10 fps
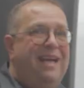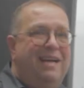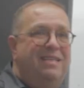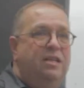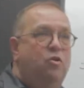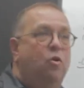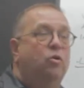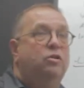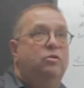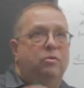it doesn't
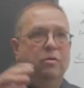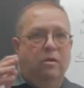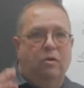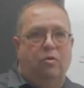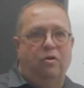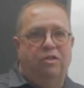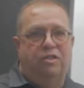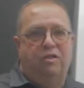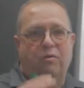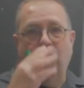
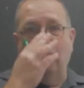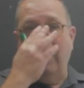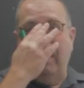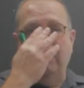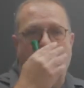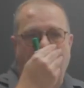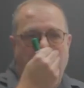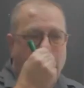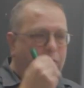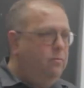cost way
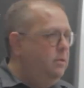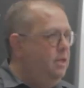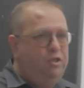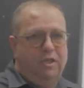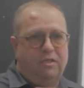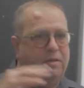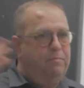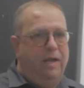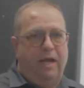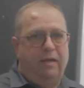more than just
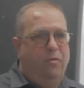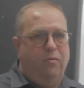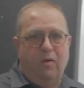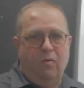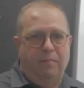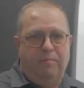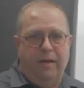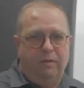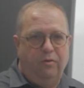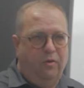applying a regular
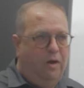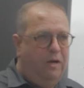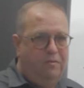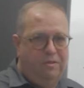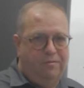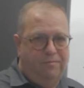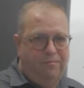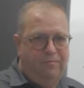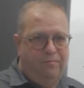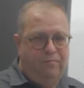paint to your house.
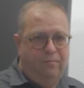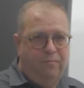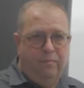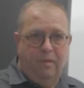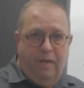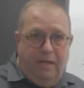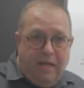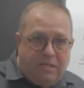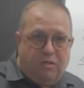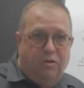It
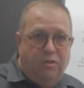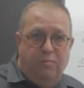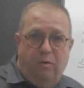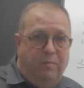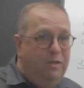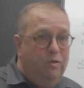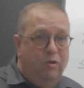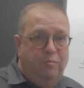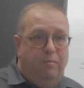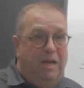does cost more, but
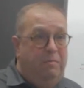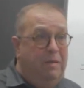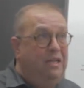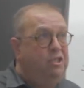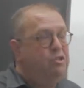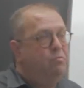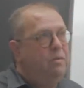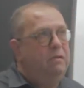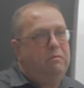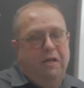not by much,
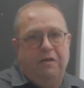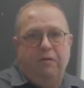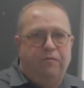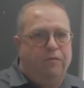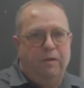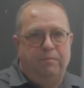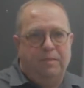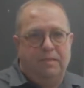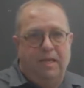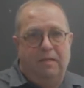by 30 or
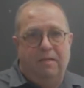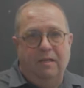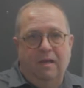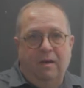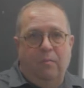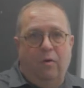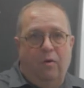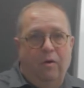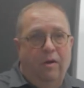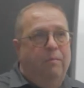40%
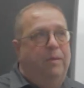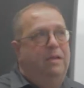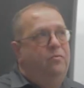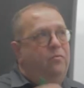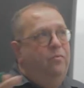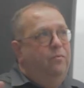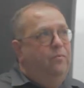more. But